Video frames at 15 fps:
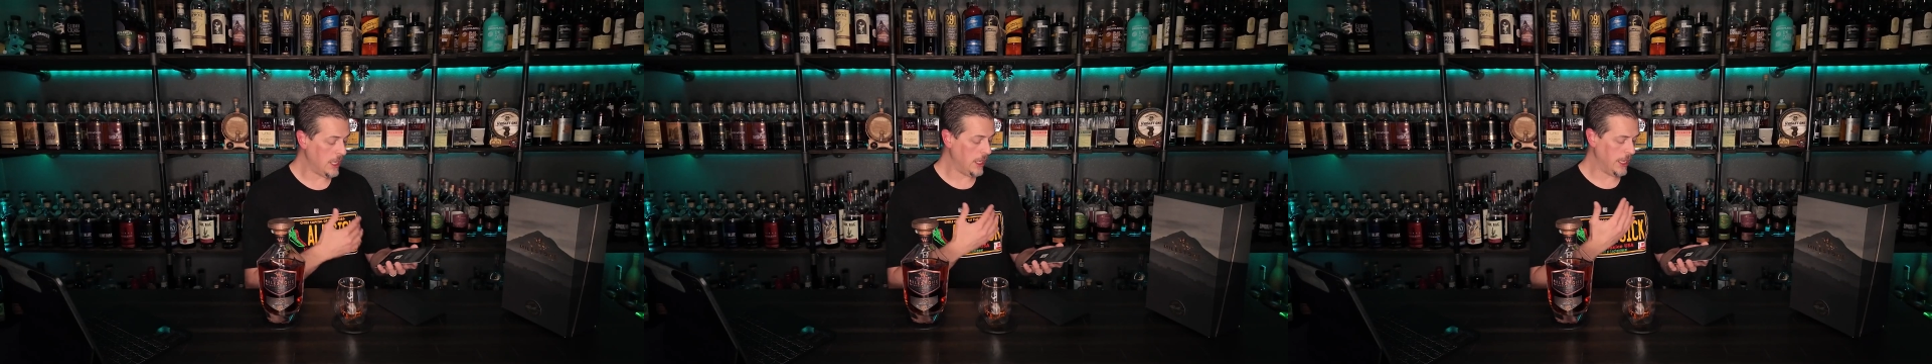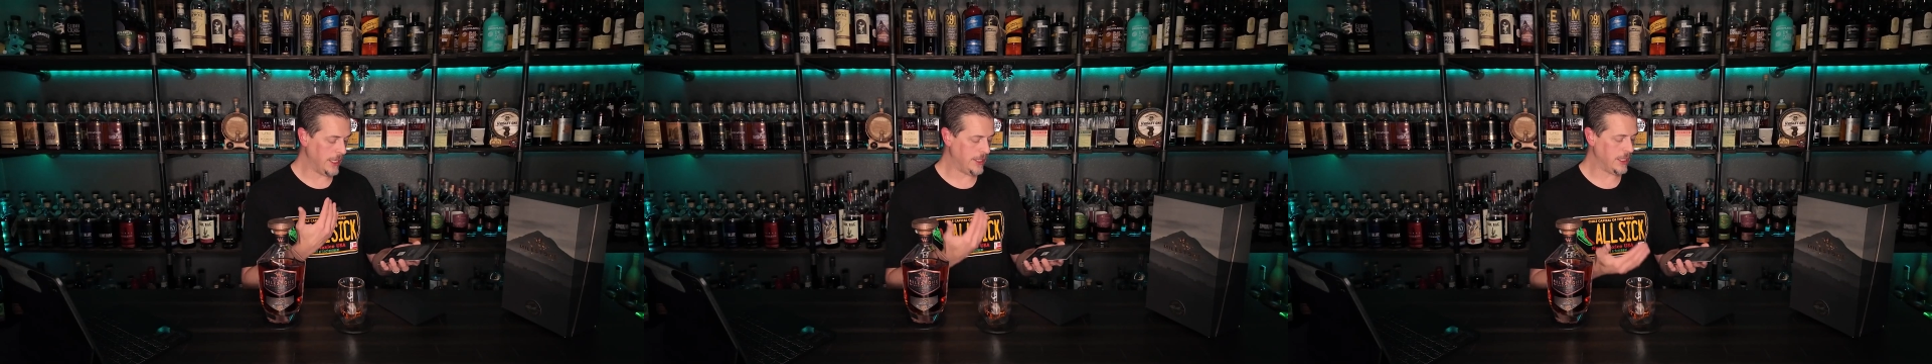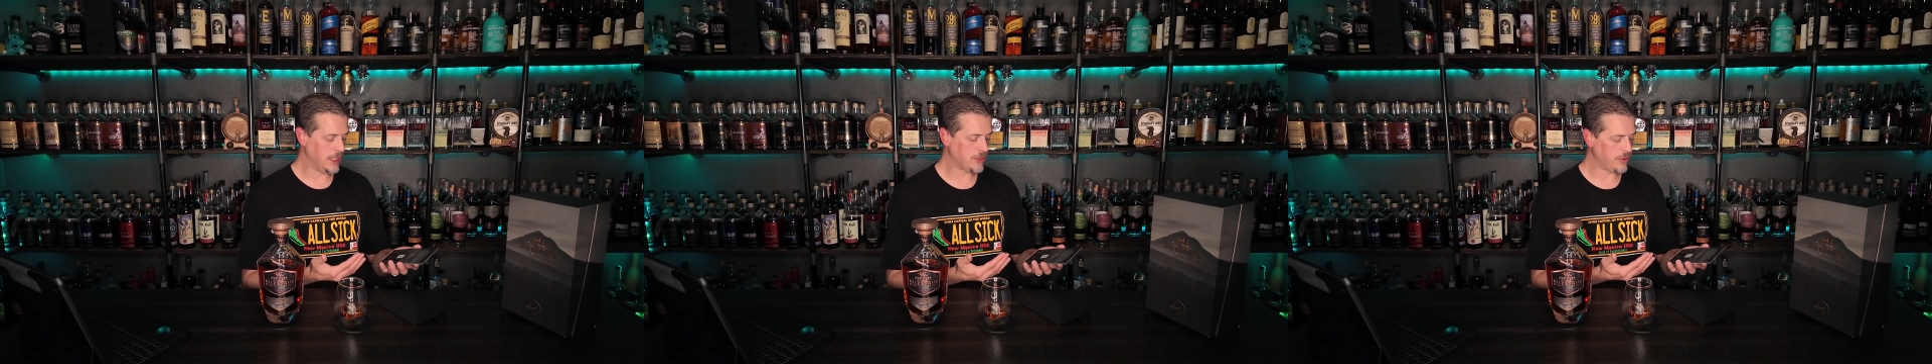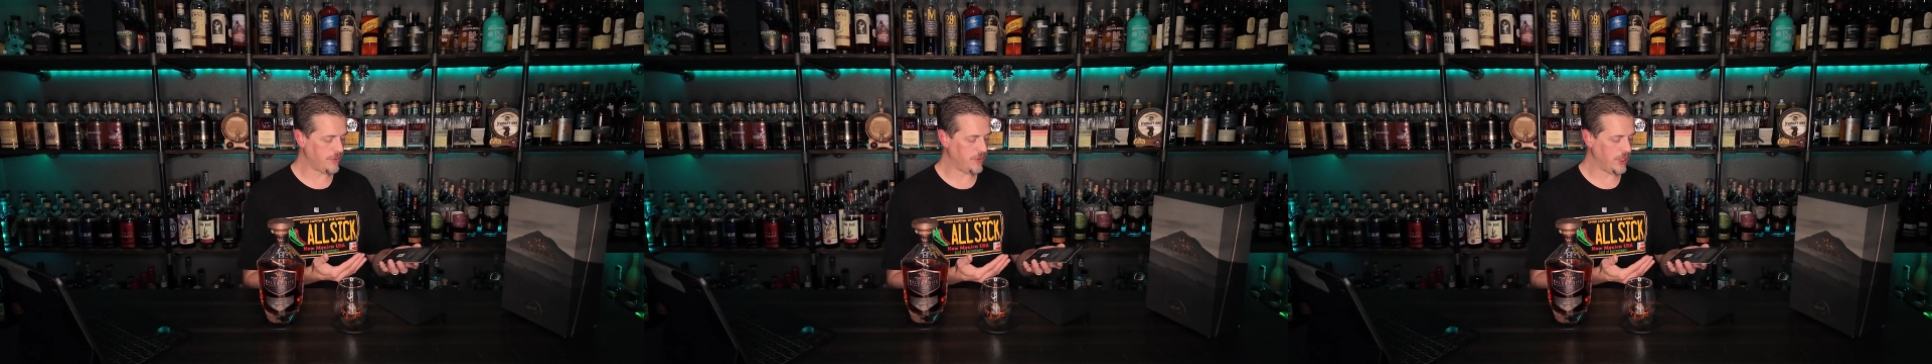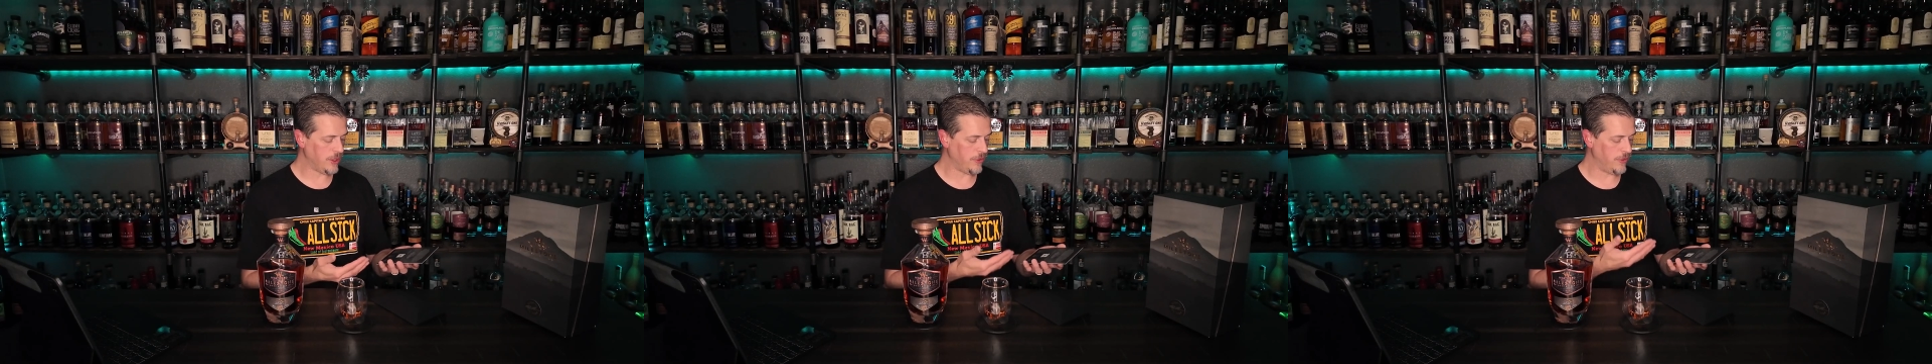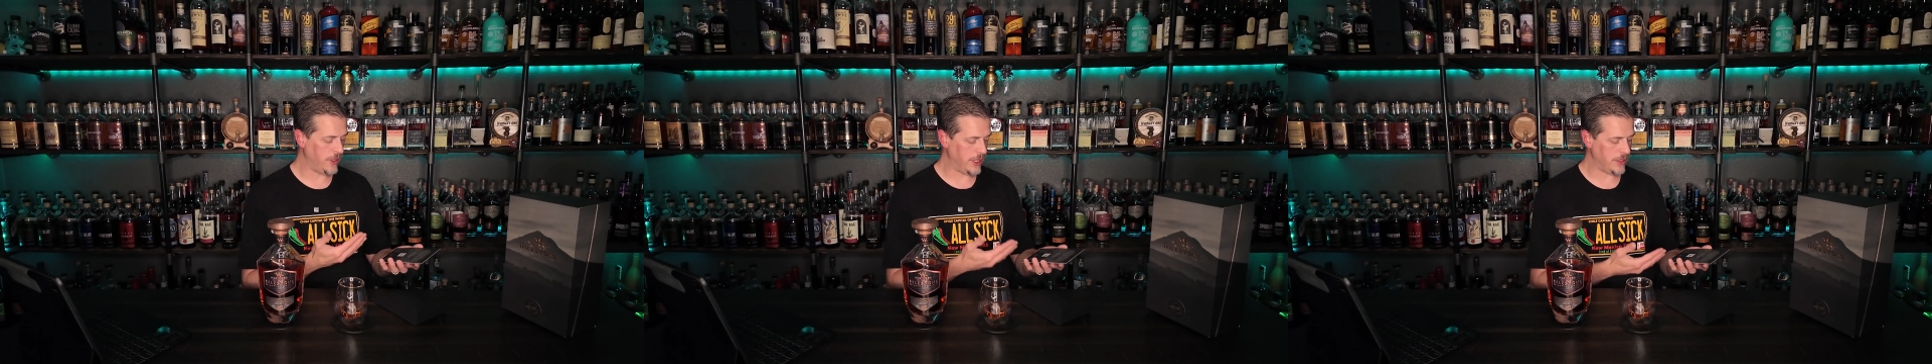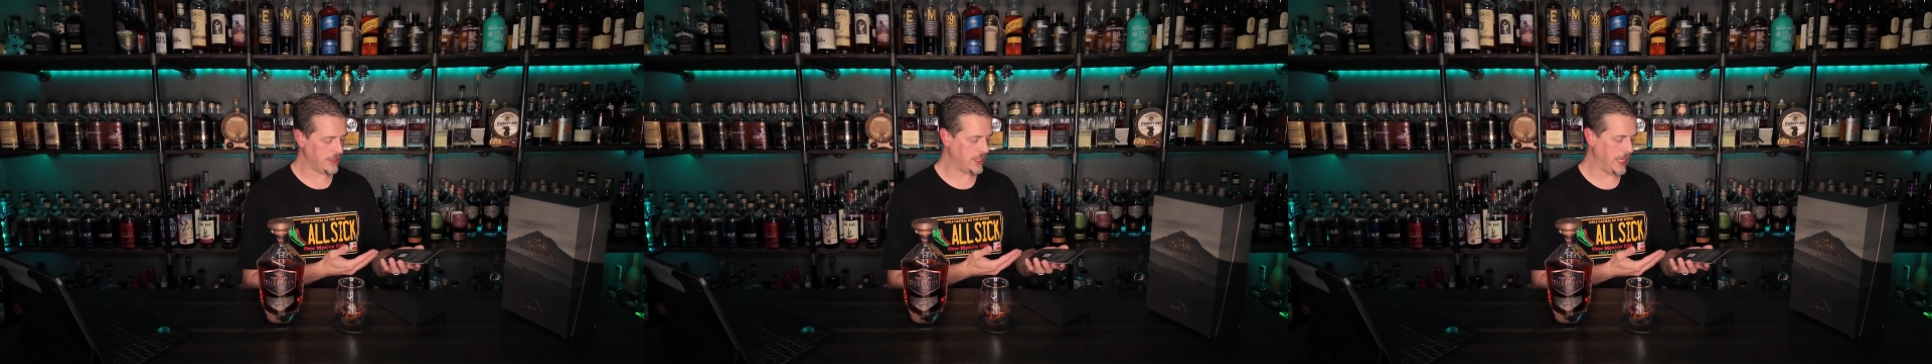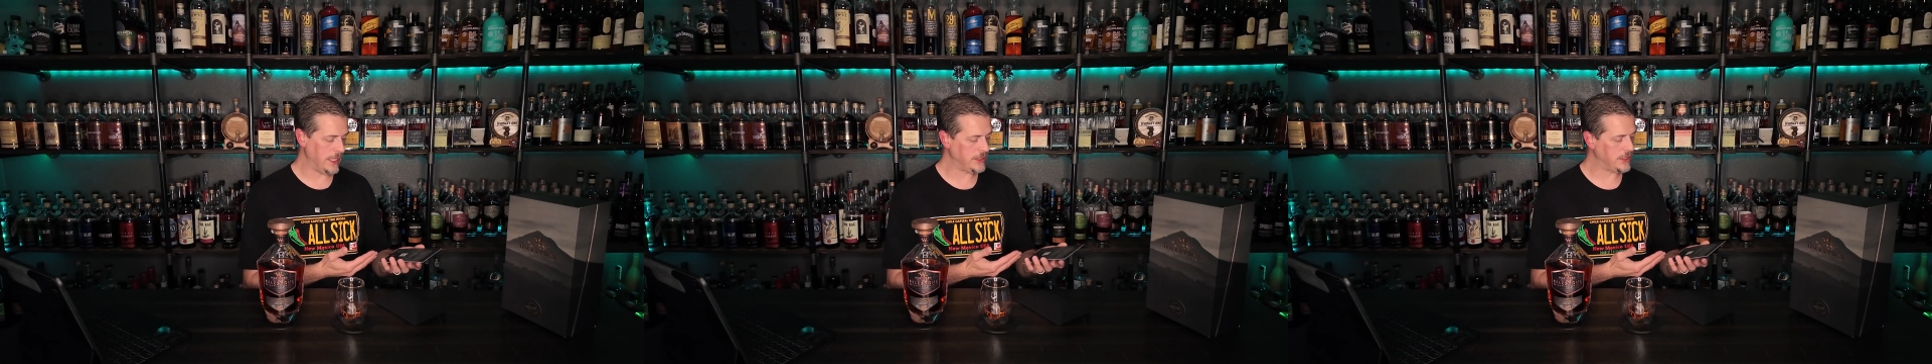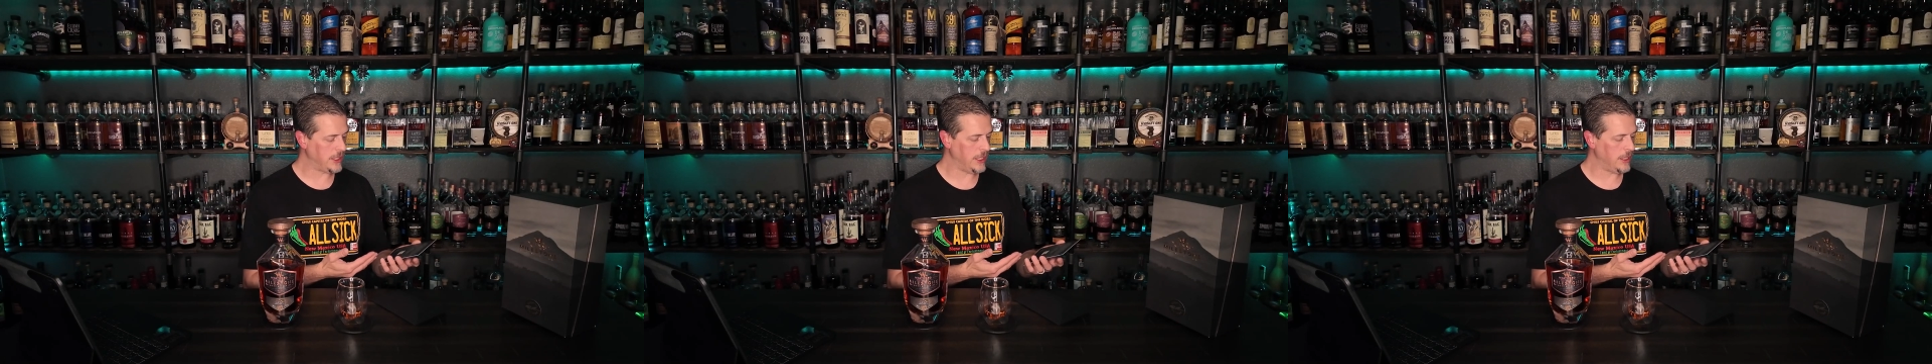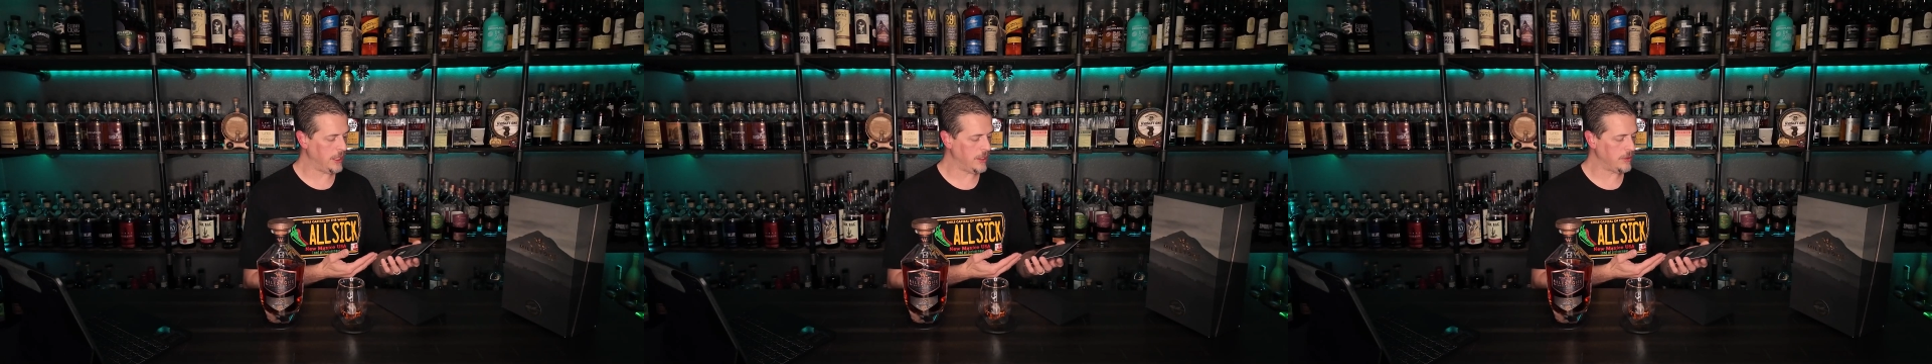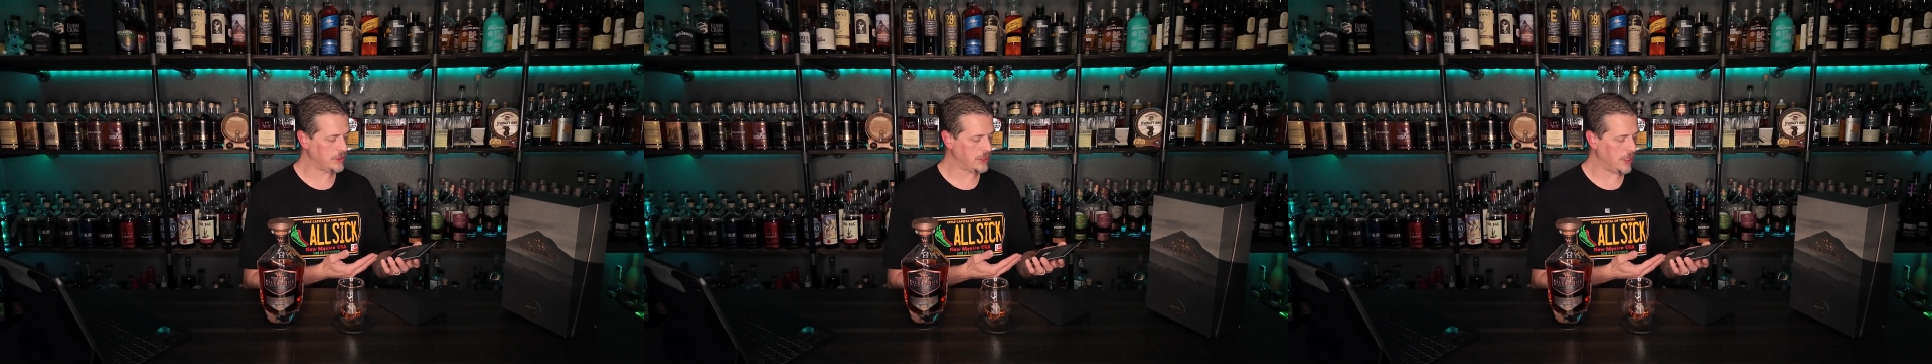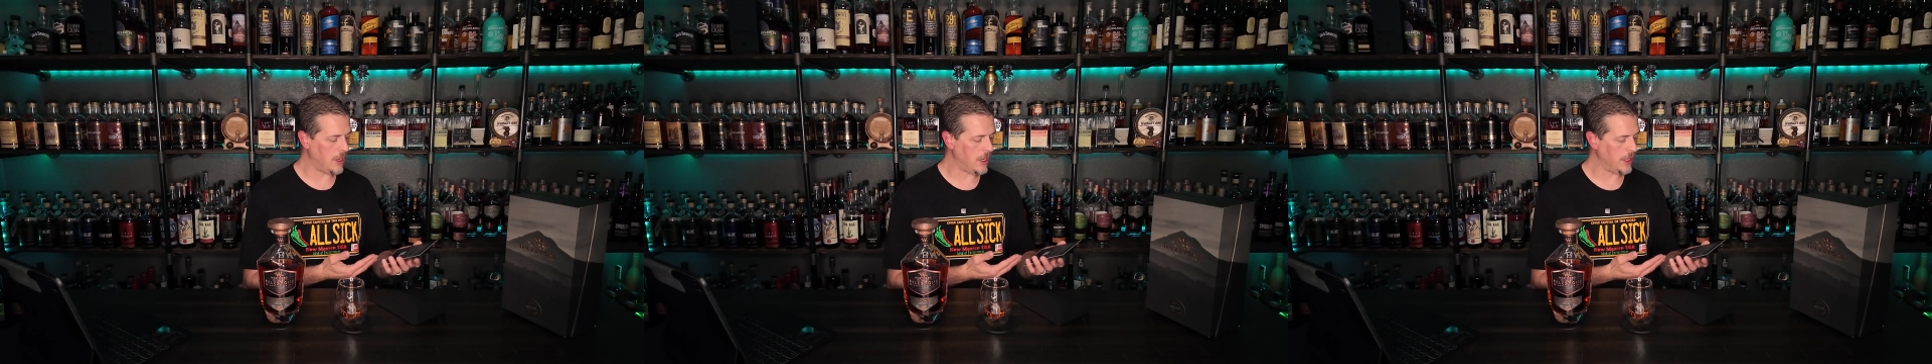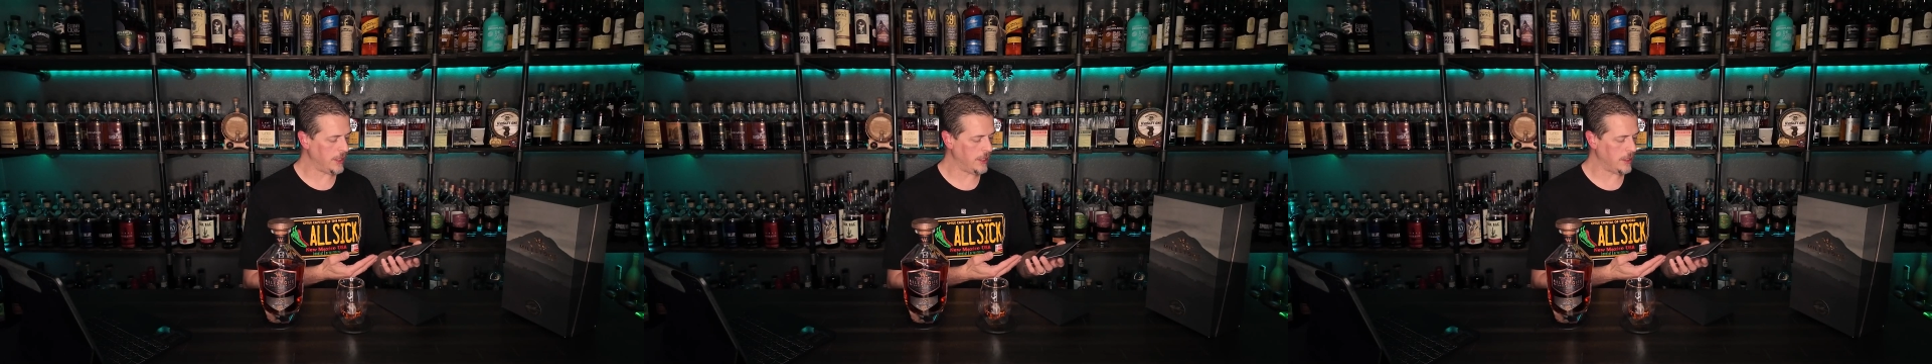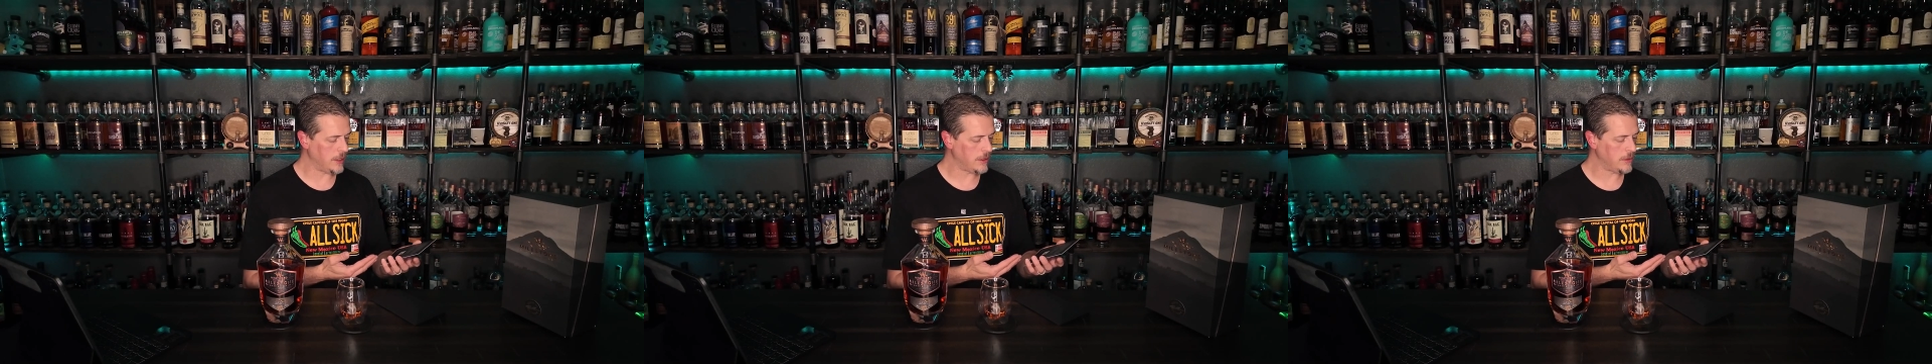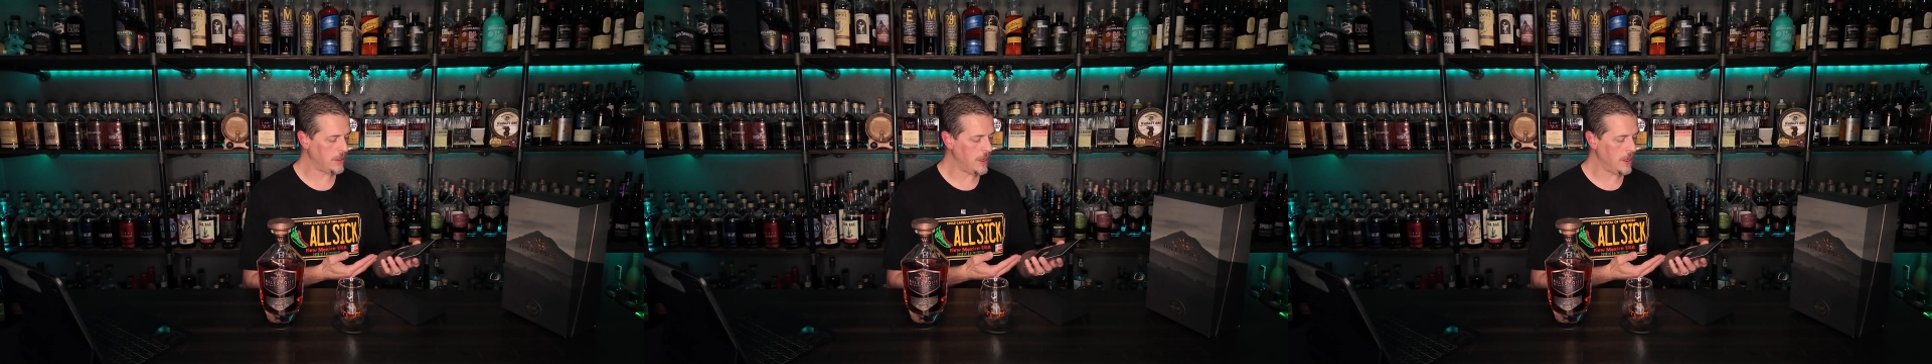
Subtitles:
It does reveal their tasting notes on here.